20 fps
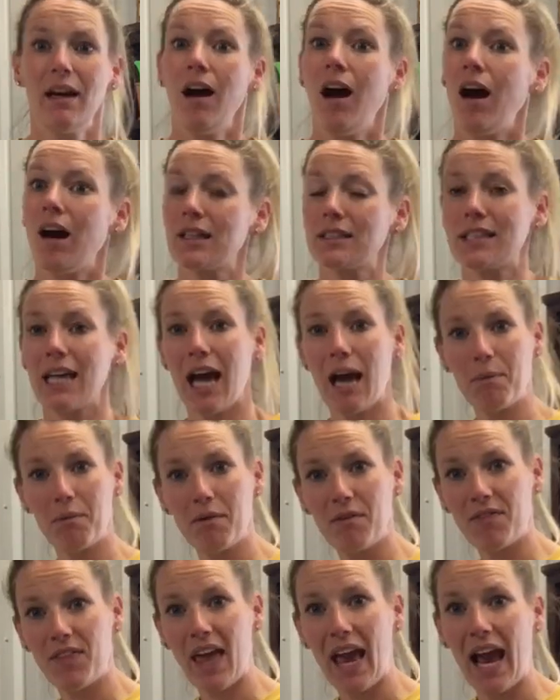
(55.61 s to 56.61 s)
On top
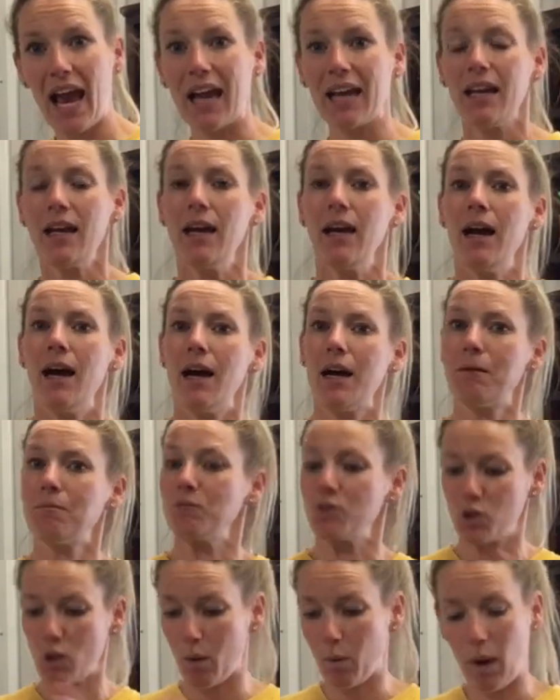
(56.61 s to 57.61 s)
of that, um,
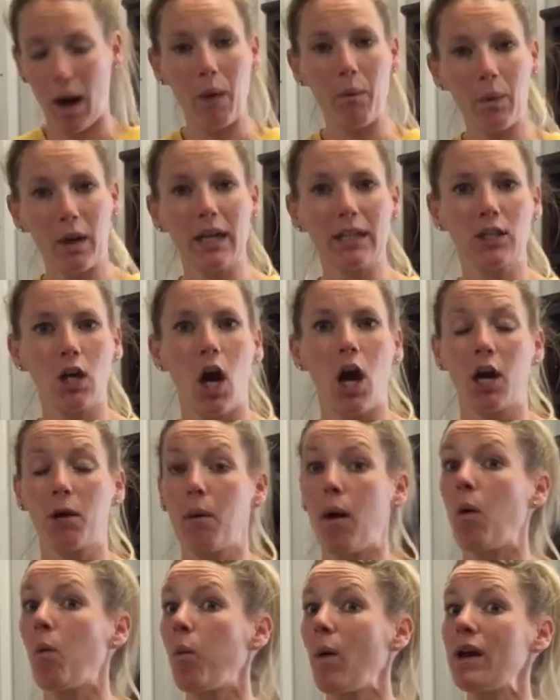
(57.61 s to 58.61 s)
so I, want to talk
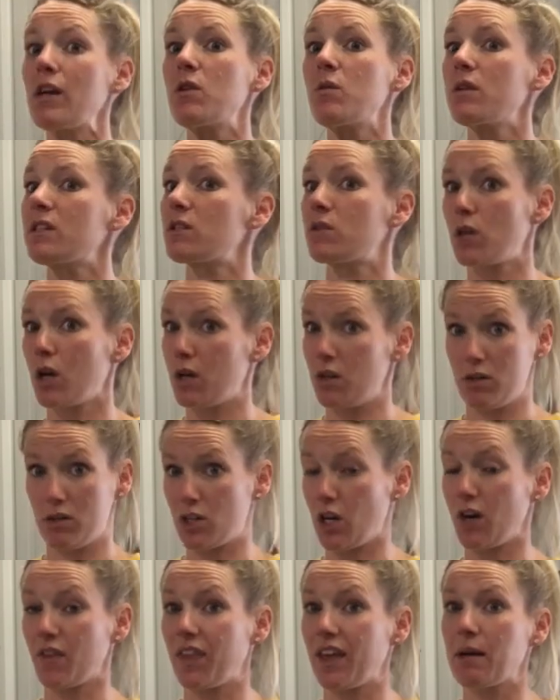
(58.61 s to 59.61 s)
about when do we st
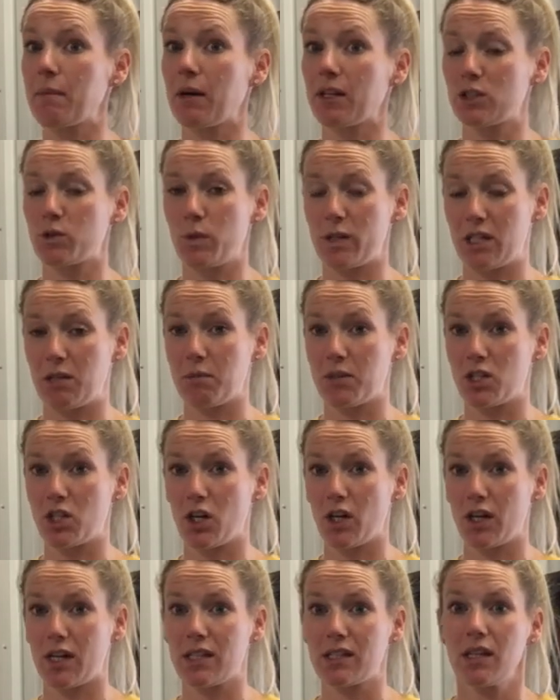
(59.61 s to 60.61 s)
start thinking about switching
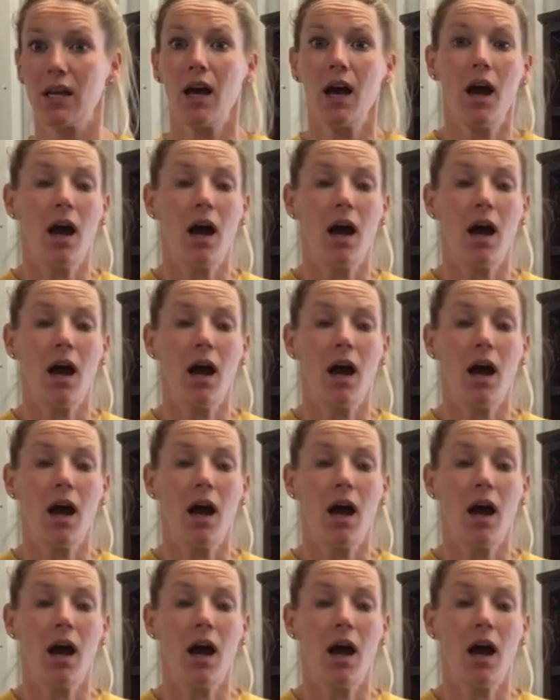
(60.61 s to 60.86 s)
maturities,